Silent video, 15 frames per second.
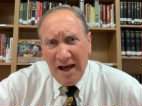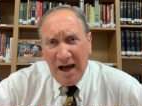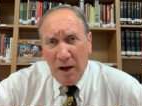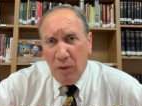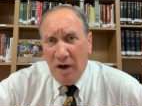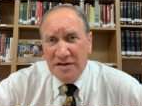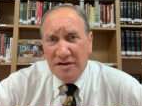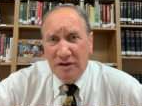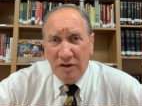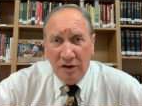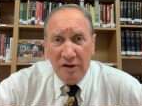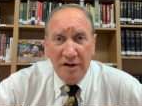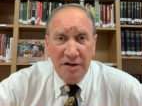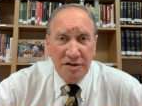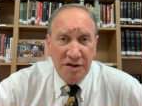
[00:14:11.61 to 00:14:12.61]
I was
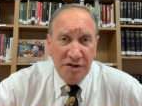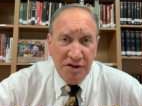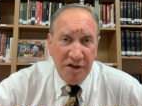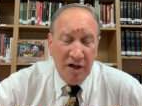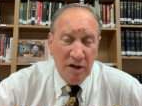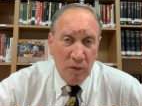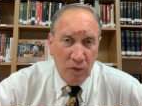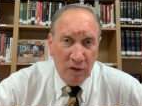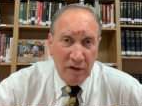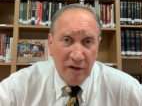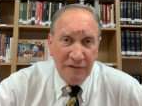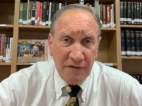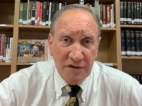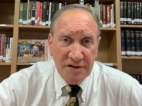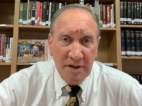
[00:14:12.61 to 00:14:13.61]
encouraged to share a
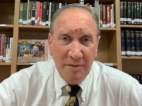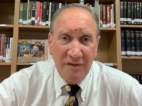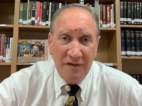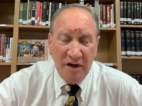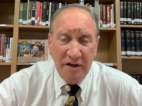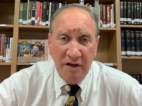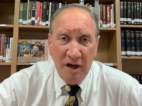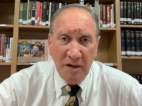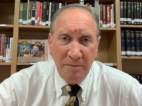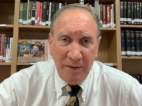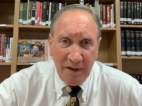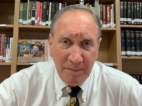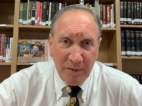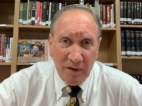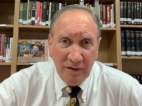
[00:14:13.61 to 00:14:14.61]
word for some of our young
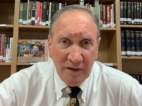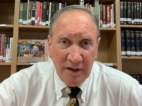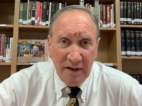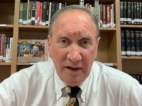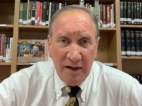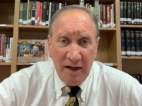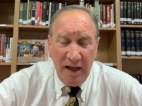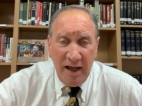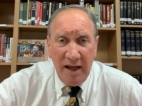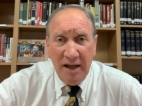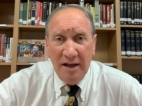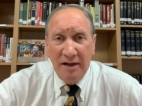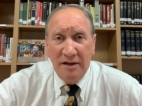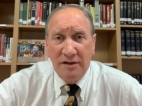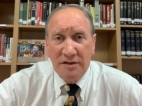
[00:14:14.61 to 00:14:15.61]
people,
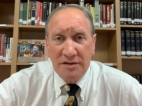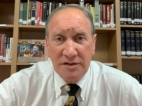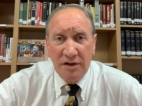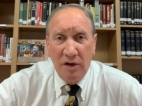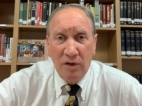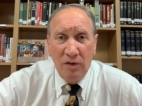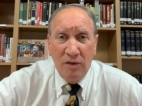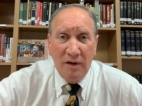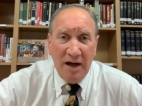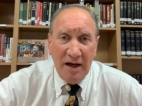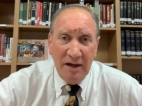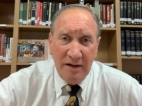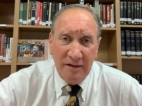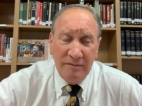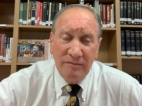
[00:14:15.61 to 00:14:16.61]
and so
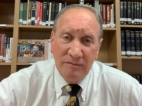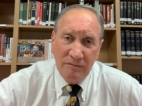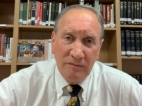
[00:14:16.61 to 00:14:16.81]
I